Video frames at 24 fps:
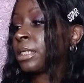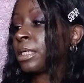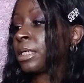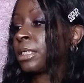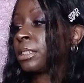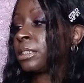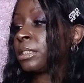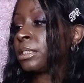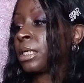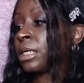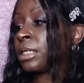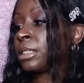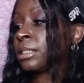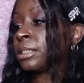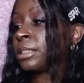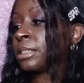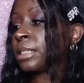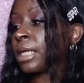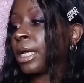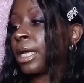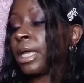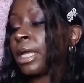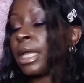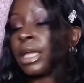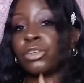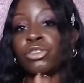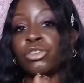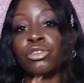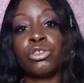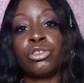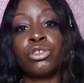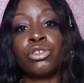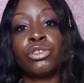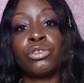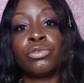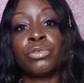it does say
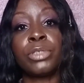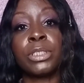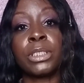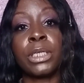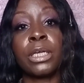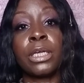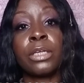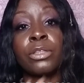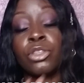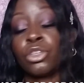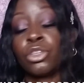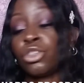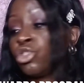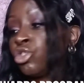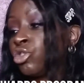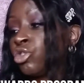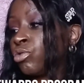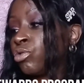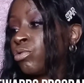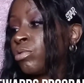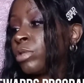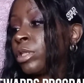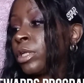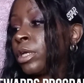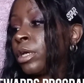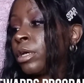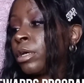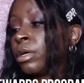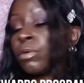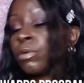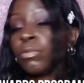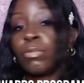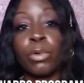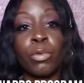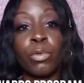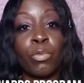introducing the
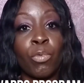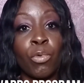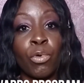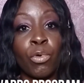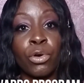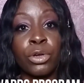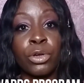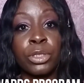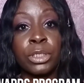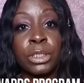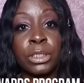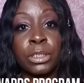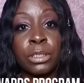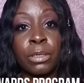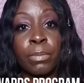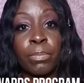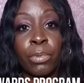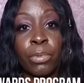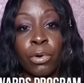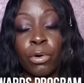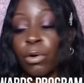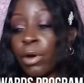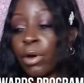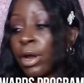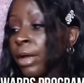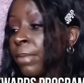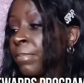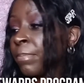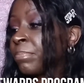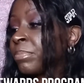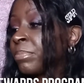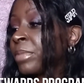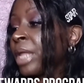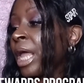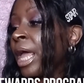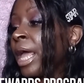Jeulia Rewards
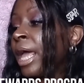program.